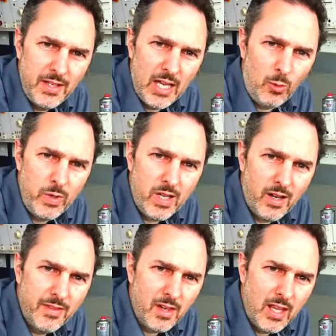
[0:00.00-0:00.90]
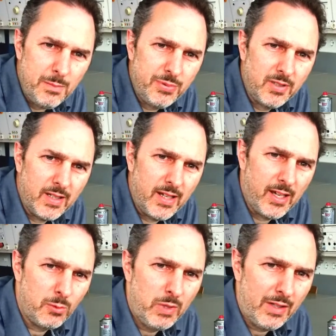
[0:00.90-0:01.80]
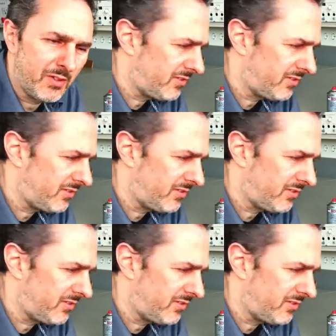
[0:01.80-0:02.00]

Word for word: Now we are in the lab and we have a